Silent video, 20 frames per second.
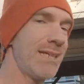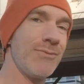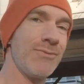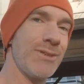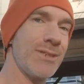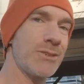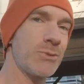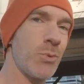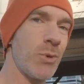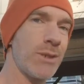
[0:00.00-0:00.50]
if
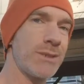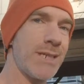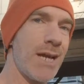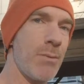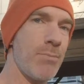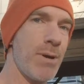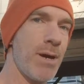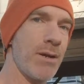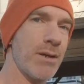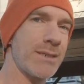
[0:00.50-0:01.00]
this works
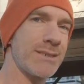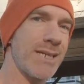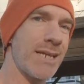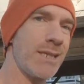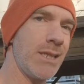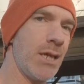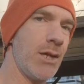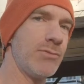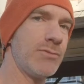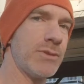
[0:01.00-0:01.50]
out better, because
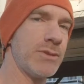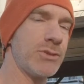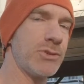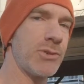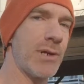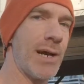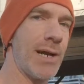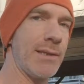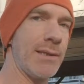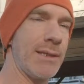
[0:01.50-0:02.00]
I'd love to
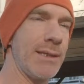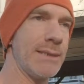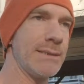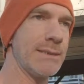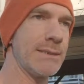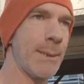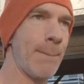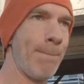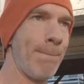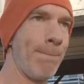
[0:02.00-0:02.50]
try
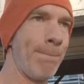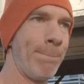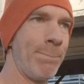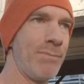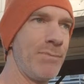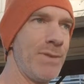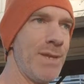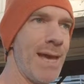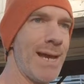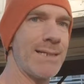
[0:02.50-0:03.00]
these
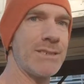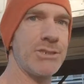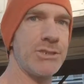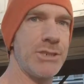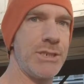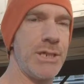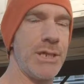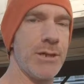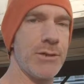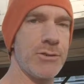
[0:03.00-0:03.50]

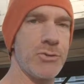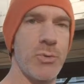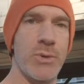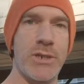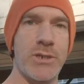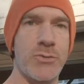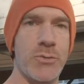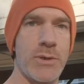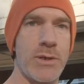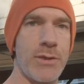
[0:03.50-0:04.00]
next year,
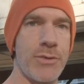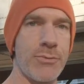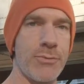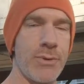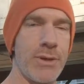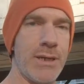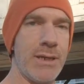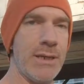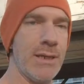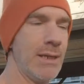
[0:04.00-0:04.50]

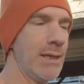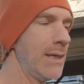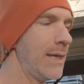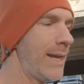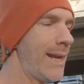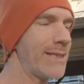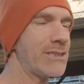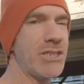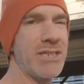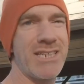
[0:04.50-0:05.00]
2023,
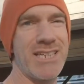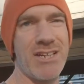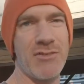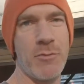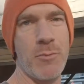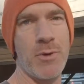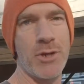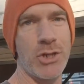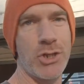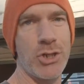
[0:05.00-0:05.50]
and actually
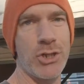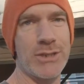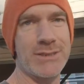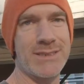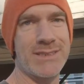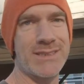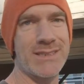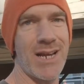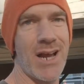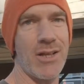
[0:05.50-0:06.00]
give them a
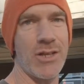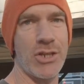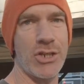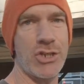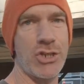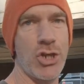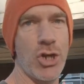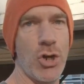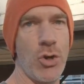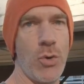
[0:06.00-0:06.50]
good
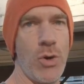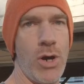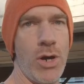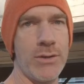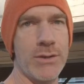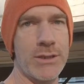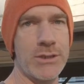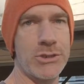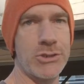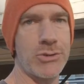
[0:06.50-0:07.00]
solid go
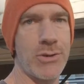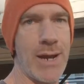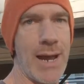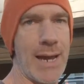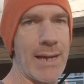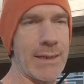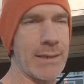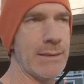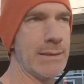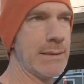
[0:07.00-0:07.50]
on the
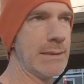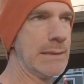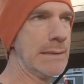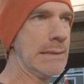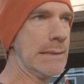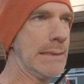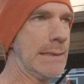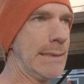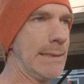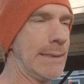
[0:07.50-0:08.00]
track.
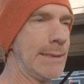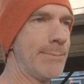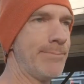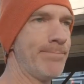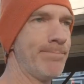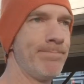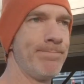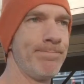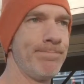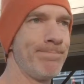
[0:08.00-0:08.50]

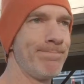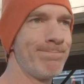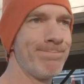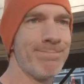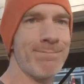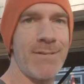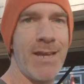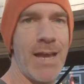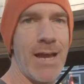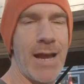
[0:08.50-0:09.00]
Yeah,
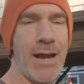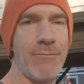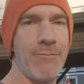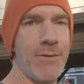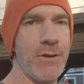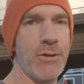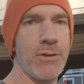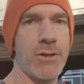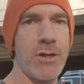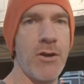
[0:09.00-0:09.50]
I
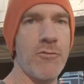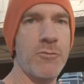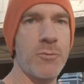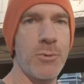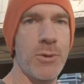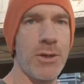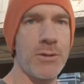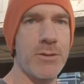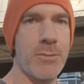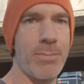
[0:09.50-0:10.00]
feel
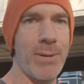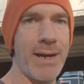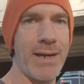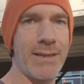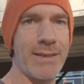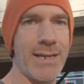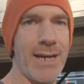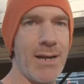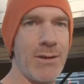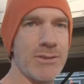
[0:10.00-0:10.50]
comfortable on the
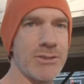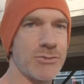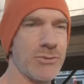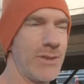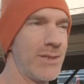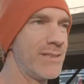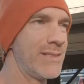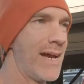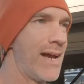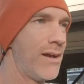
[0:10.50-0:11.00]
bike now. It's
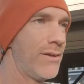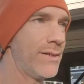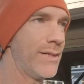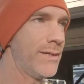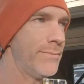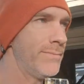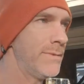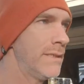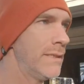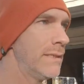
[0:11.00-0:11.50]
really dialed
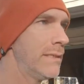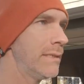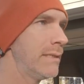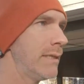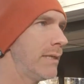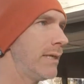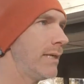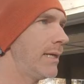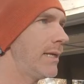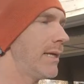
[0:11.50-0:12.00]
in,
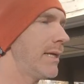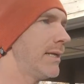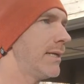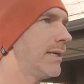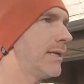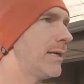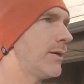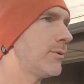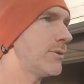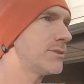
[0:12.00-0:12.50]
and
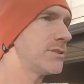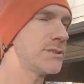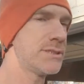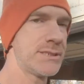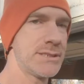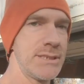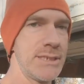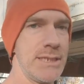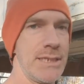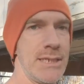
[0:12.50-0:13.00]
we'll
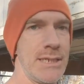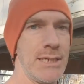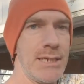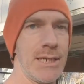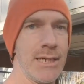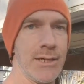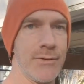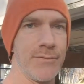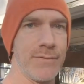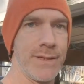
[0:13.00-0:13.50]
just
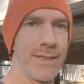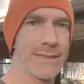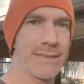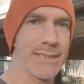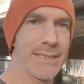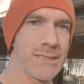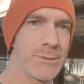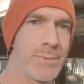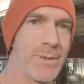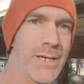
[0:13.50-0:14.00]
see if these
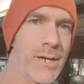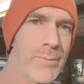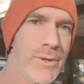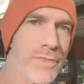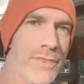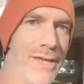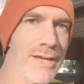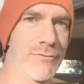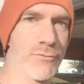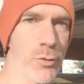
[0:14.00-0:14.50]
things become
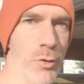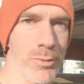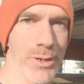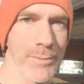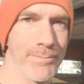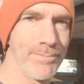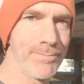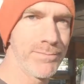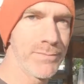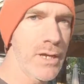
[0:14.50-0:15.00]
a thing for
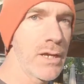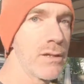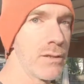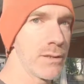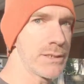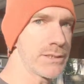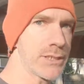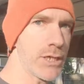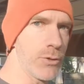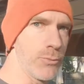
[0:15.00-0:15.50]
me.
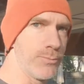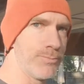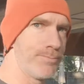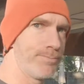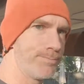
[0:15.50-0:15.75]
Let's go.